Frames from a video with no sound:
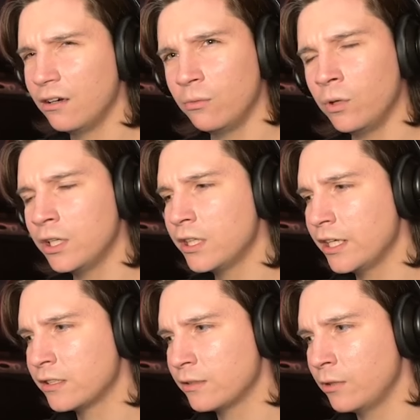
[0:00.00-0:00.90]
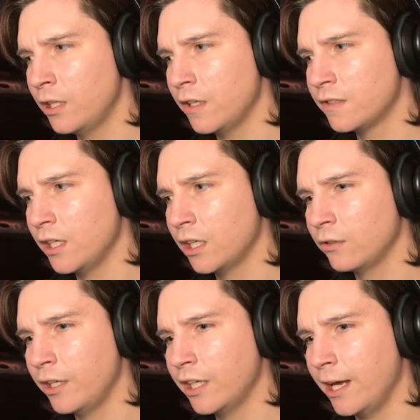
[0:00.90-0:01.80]
What are they saying?
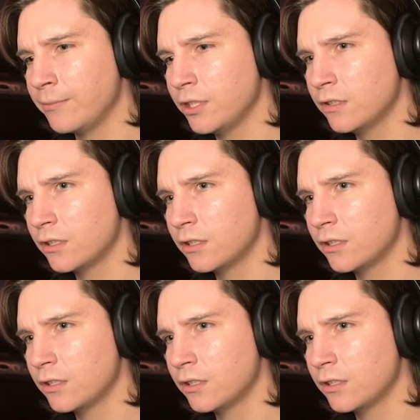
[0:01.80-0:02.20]
Doing captions?